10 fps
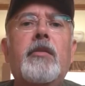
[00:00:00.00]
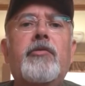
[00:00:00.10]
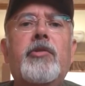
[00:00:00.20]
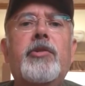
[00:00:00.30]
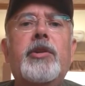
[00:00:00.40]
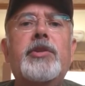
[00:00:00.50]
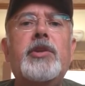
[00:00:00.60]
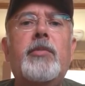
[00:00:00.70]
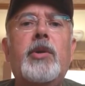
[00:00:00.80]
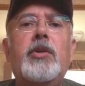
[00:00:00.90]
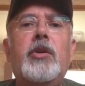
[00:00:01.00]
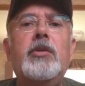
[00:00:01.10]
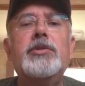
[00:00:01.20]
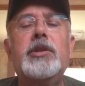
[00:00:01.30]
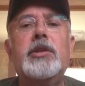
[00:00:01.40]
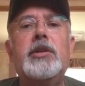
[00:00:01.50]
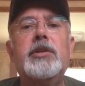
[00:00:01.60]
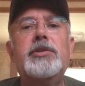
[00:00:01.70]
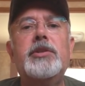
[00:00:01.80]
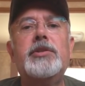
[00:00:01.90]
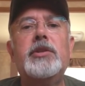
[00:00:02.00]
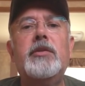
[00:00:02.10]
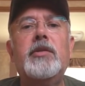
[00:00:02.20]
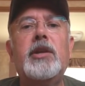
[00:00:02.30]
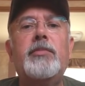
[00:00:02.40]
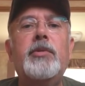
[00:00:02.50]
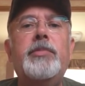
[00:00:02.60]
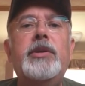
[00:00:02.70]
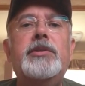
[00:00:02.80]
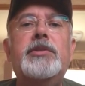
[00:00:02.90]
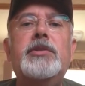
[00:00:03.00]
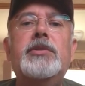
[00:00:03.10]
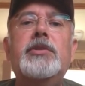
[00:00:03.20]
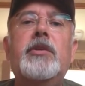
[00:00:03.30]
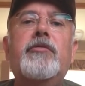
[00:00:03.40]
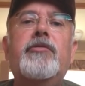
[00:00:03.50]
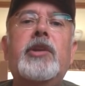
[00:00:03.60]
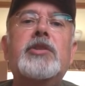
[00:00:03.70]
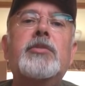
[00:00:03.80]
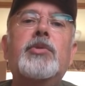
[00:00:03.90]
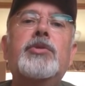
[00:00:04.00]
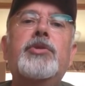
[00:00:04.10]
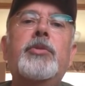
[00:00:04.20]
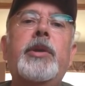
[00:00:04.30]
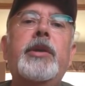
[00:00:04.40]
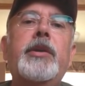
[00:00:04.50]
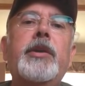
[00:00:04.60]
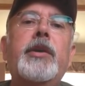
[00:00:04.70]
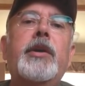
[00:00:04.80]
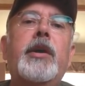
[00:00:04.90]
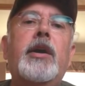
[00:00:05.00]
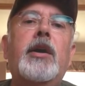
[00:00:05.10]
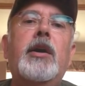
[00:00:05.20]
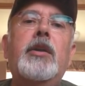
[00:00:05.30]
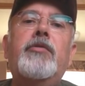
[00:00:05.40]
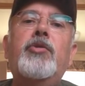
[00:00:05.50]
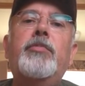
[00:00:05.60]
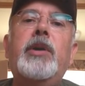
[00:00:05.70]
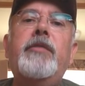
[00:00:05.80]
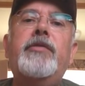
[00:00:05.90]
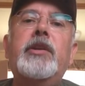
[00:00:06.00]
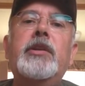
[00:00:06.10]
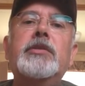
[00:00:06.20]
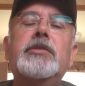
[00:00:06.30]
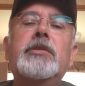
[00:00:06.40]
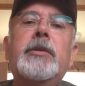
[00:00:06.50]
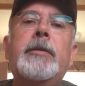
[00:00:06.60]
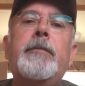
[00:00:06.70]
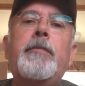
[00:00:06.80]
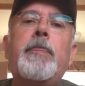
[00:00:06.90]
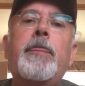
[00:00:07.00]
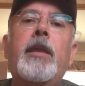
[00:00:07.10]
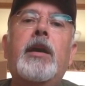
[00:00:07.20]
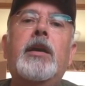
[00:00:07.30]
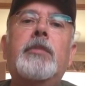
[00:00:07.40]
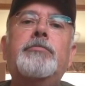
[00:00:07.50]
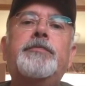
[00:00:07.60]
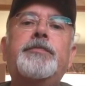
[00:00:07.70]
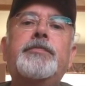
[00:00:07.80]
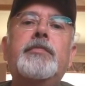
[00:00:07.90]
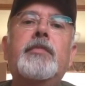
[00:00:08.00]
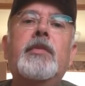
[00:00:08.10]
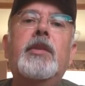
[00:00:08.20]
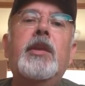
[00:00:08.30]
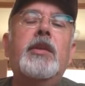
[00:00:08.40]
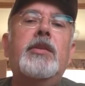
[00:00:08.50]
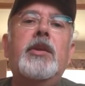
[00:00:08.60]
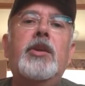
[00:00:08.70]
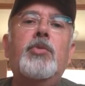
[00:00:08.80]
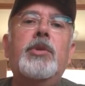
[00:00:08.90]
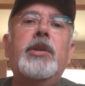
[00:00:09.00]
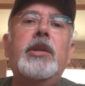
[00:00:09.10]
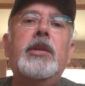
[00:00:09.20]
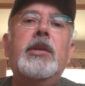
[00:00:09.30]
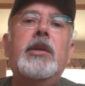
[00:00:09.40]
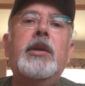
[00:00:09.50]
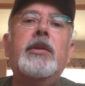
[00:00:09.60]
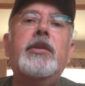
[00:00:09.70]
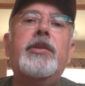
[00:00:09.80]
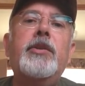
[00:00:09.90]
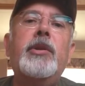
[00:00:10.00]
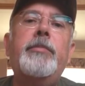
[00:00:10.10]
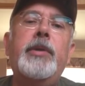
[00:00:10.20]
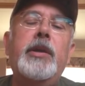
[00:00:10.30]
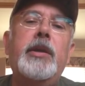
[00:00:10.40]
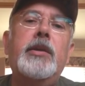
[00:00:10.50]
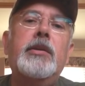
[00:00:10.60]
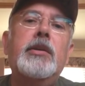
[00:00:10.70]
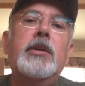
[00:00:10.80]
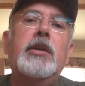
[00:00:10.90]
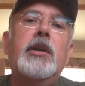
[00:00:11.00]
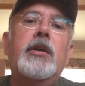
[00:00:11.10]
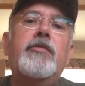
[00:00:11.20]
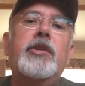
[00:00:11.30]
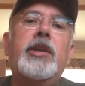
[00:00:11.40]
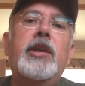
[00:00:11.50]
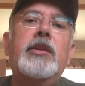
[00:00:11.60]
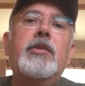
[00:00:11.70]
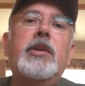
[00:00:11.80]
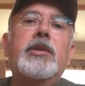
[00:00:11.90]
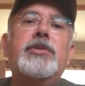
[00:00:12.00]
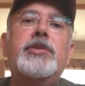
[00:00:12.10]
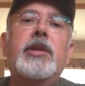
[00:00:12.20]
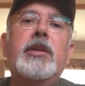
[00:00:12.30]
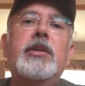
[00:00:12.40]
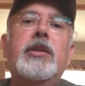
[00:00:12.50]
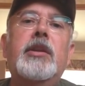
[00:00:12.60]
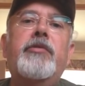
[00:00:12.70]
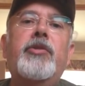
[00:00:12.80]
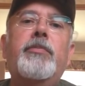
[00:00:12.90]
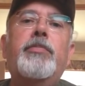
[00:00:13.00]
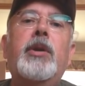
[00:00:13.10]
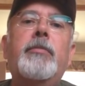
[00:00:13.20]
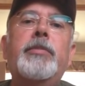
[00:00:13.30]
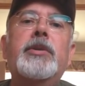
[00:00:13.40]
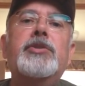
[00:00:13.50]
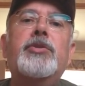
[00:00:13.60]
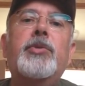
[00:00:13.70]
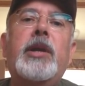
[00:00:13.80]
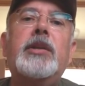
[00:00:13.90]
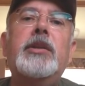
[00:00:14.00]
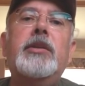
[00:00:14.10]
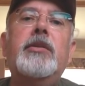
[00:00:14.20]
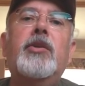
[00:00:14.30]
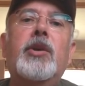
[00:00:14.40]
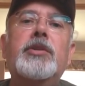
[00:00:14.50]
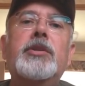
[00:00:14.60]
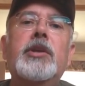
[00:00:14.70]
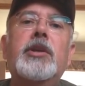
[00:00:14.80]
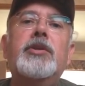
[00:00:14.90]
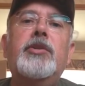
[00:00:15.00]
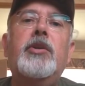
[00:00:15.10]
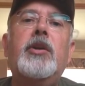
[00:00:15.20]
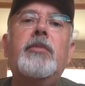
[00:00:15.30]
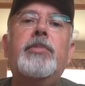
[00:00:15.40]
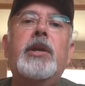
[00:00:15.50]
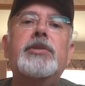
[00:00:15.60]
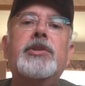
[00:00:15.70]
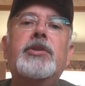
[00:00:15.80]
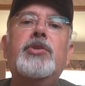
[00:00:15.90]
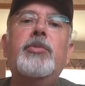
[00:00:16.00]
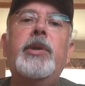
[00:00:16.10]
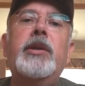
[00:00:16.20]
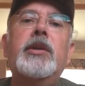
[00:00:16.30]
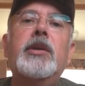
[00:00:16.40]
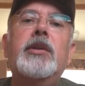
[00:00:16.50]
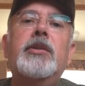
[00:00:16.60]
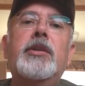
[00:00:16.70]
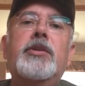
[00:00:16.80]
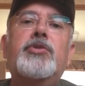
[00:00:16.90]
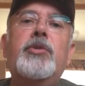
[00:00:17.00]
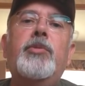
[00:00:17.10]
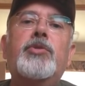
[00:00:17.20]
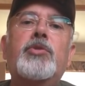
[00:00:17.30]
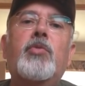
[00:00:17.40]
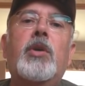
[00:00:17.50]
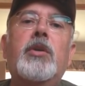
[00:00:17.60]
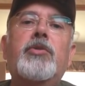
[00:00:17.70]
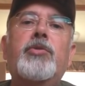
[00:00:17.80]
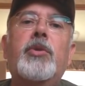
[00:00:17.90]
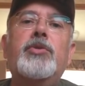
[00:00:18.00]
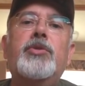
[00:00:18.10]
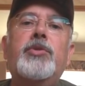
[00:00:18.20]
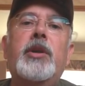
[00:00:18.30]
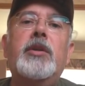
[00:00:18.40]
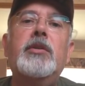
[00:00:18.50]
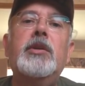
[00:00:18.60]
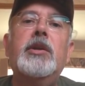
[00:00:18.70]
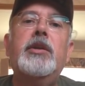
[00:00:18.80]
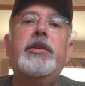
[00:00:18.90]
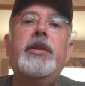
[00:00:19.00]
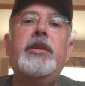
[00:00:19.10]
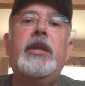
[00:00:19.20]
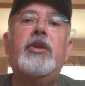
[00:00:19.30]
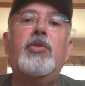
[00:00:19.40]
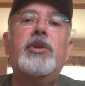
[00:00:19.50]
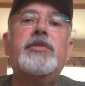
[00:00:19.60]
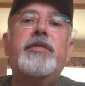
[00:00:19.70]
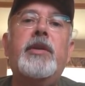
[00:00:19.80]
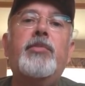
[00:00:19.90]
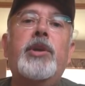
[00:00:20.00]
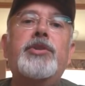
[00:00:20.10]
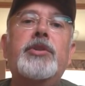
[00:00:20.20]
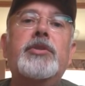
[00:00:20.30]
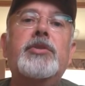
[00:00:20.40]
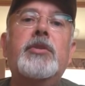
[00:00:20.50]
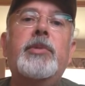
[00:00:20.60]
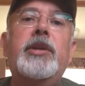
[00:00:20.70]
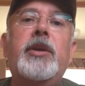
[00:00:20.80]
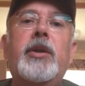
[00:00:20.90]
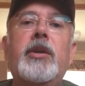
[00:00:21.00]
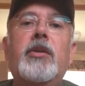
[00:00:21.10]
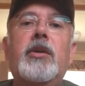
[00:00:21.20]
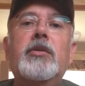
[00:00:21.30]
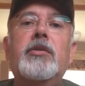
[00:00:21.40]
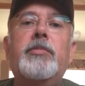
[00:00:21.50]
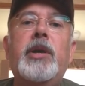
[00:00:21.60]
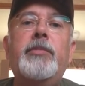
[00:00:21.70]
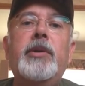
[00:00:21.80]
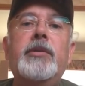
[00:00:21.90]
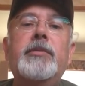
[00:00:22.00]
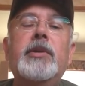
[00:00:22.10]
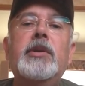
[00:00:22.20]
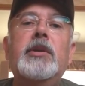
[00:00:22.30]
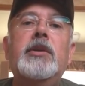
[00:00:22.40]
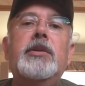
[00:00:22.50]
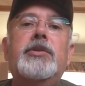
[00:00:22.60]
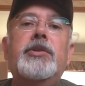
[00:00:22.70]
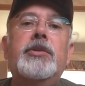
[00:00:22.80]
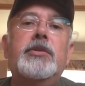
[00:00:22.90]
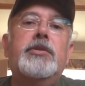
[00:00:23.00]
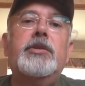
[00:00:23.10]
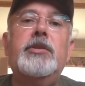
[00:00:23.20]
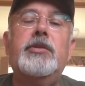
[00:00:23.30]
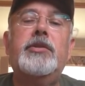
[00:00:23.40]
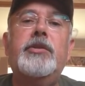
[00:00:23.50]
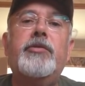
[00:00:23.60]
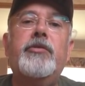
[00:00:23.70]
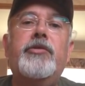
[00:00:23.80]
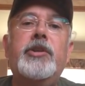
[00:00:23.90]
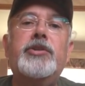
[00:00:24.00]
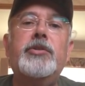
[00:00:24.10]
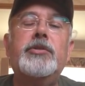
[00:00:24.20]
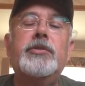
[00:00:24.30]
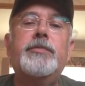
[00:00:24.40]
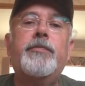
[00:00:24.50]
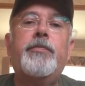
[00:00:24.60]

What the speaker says: For 30 some odd dollars, it consisted of a couple of pieces of flexible tubing and a few pipe fittings that you would need. And the theory being of the kit is that if your pump is directly hooked to the hard plastic tubing that distributes the water throughout your trailer, then that noise and vibration is going to be carried along the piping to the different fixtures.